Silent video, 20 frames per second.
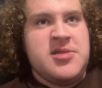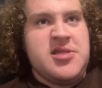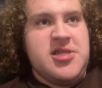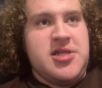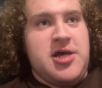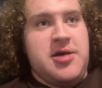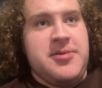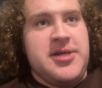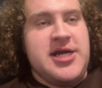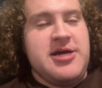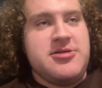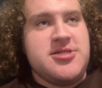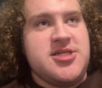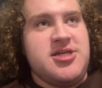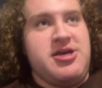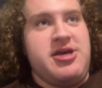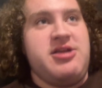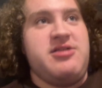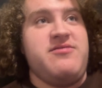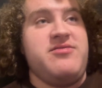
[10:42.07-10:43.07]
I mean,
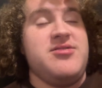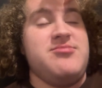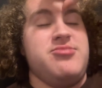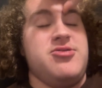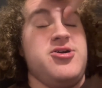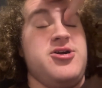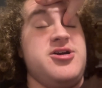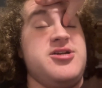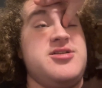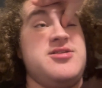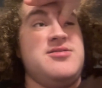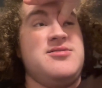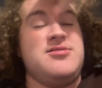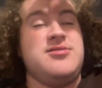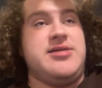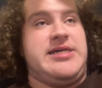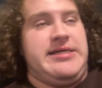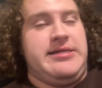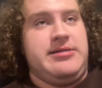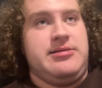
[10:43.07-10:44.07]
outside of LeBron
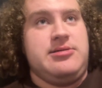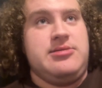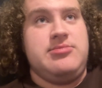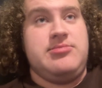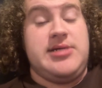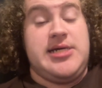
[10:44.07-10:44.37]
and,